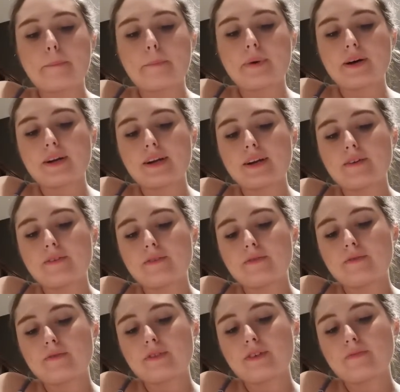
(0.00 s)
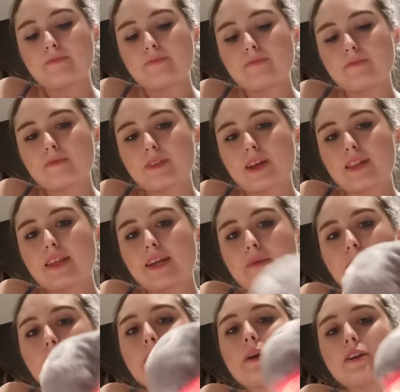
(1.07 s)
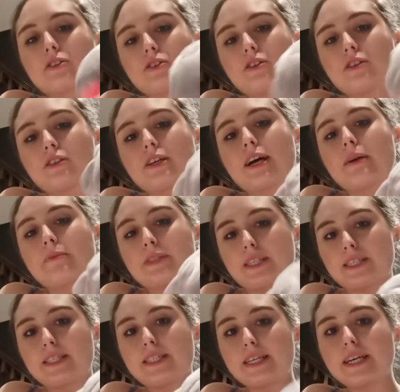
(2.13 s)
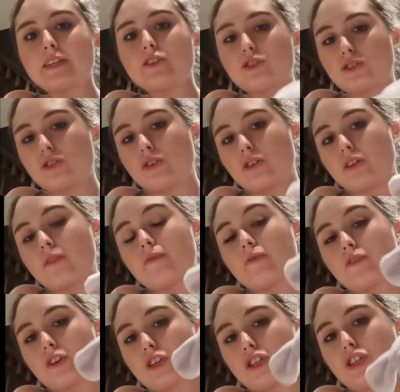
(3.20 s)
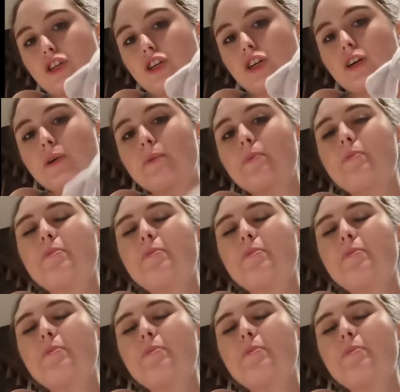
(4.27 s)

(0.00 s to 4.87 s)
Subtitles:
But I think maybe at certain times this did soothe him for sure.